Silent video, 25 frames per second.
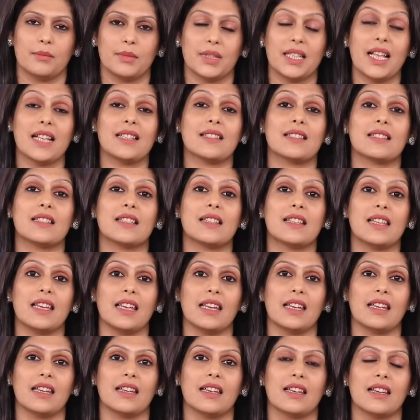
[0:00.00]
But that's the
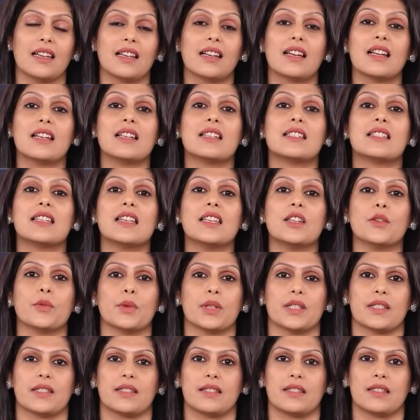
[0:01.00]
thing,
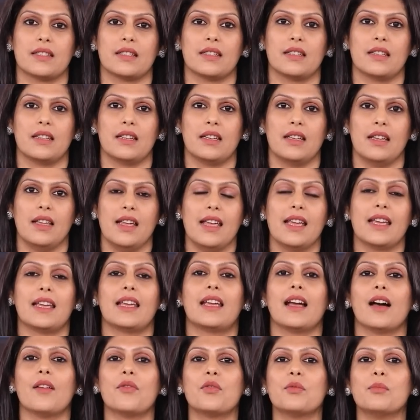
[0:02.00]
continuous.
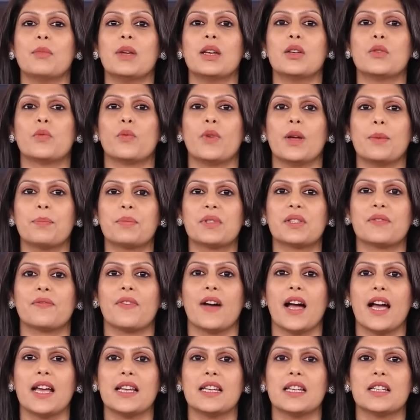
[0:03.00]
Government whips
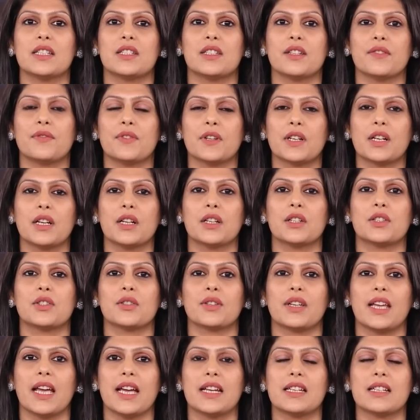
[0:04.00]
find it difficult
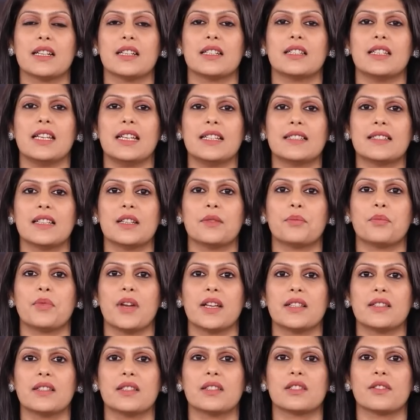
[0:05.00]
to get a decent
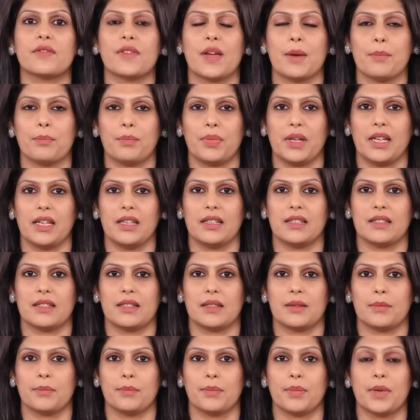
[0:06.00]
presence of
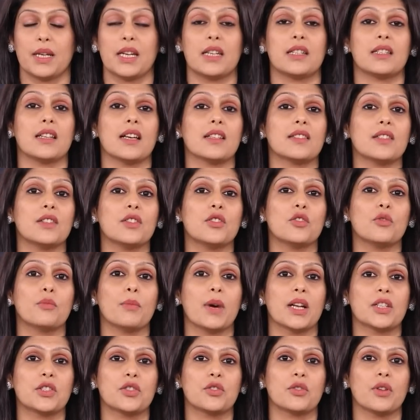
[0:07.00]
MPs, but it doesn't do
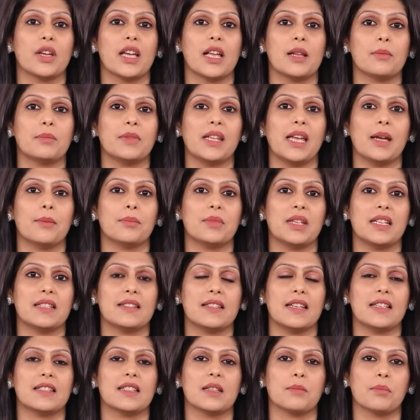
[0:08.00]
much to help the empty
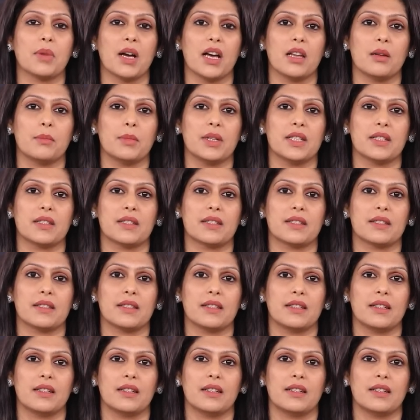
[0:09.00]
seats in parliaments.